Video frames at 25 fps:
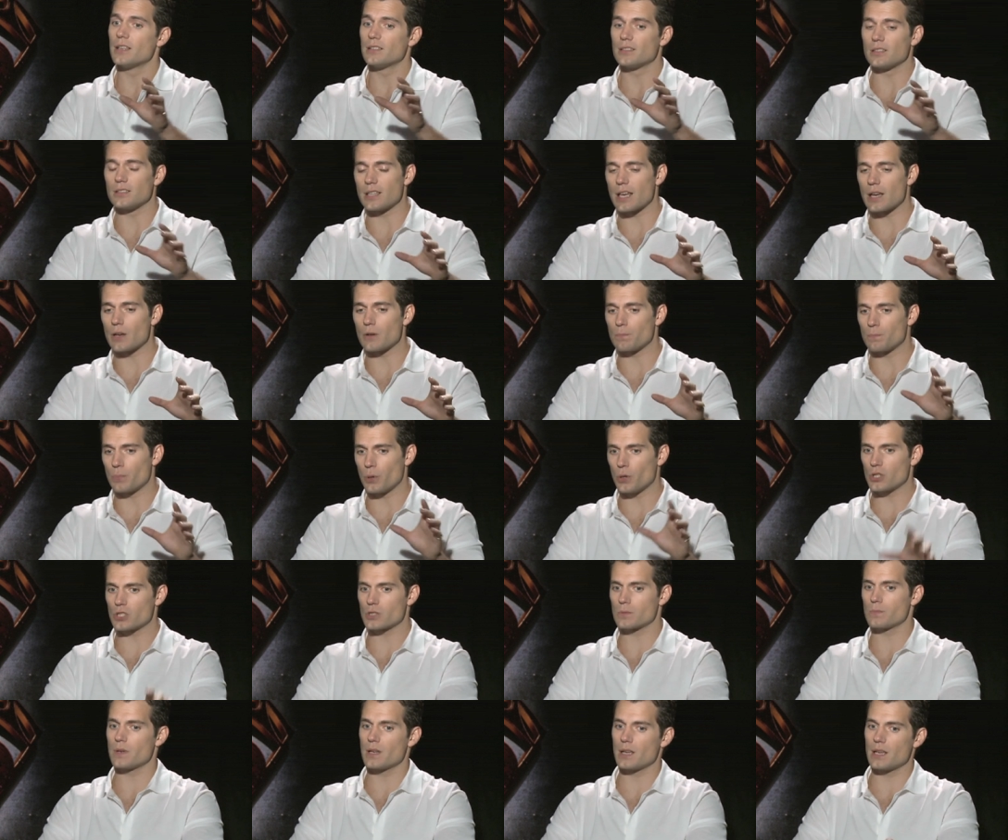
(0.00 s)
So they would
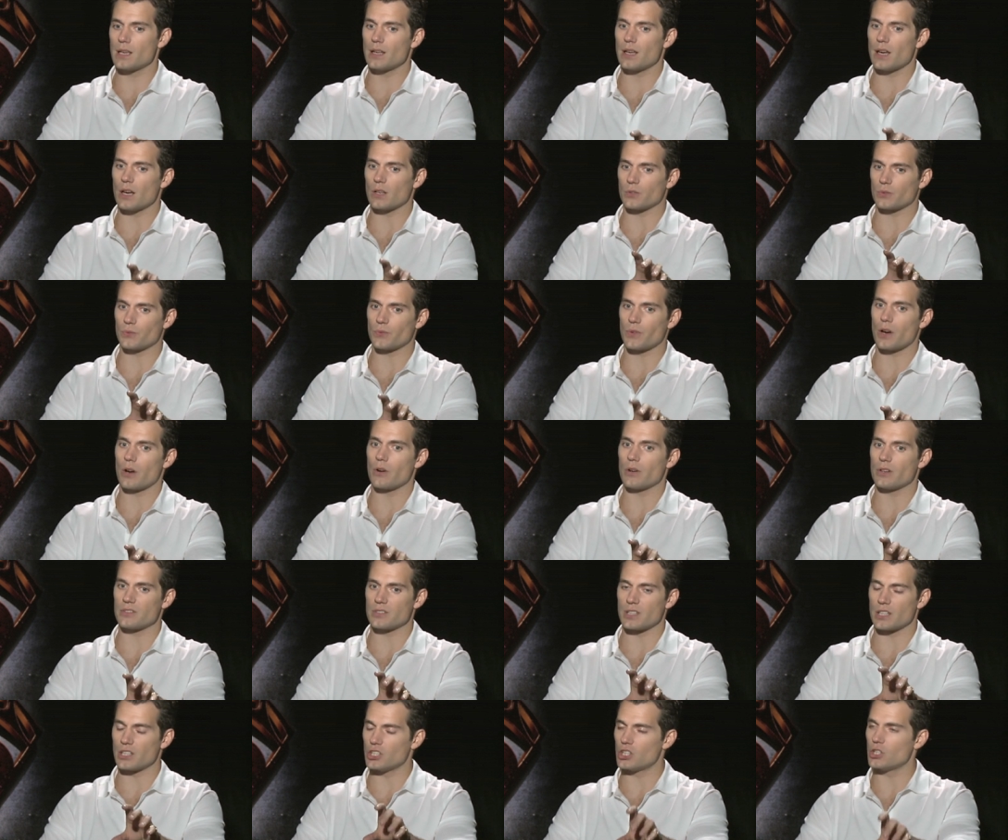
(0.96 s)
push me as far
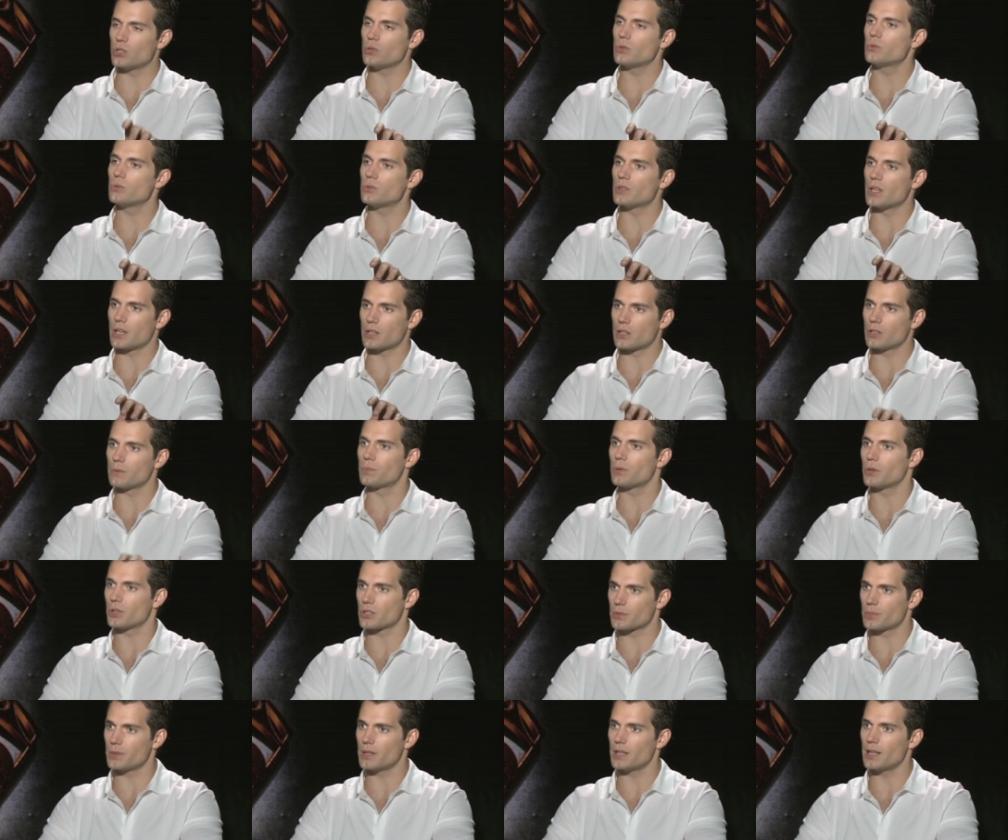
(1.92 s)
as they knew they could
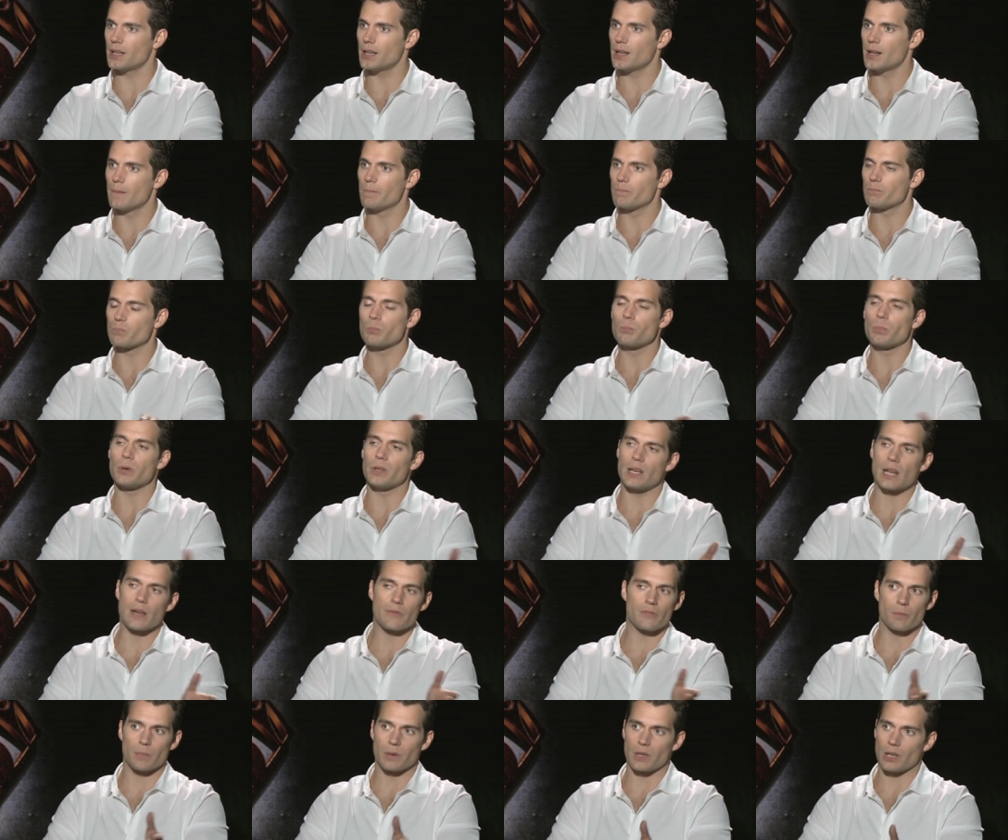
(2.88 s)
push me, but
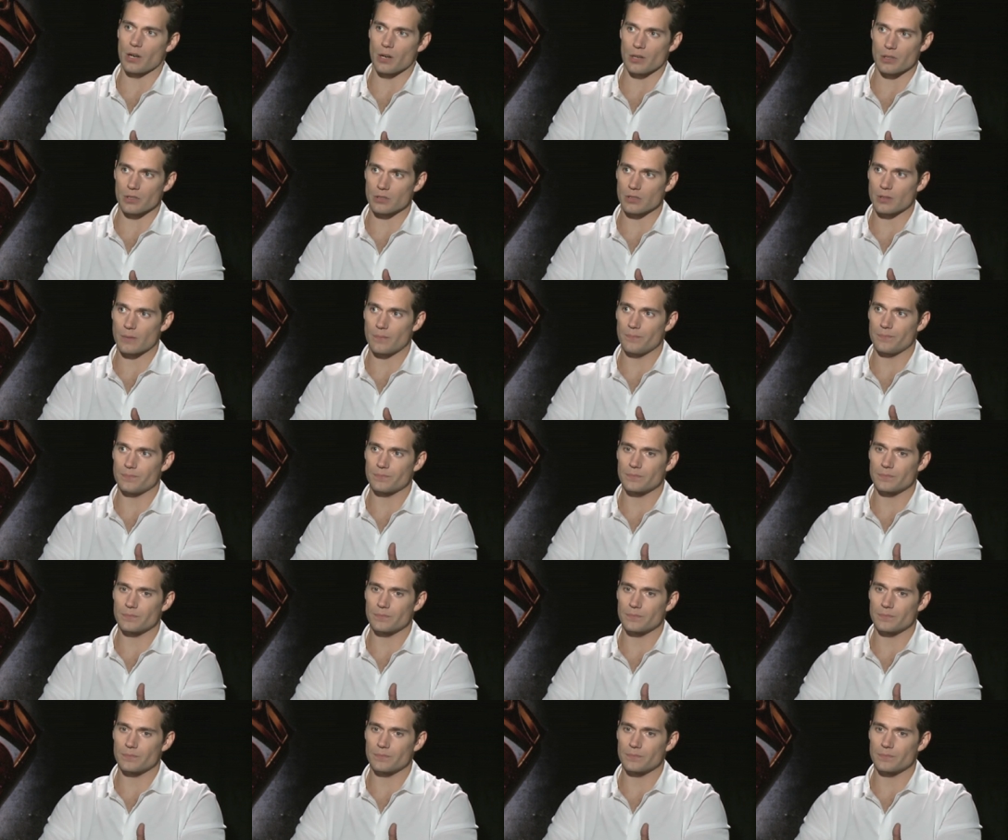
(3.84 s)
never beyond.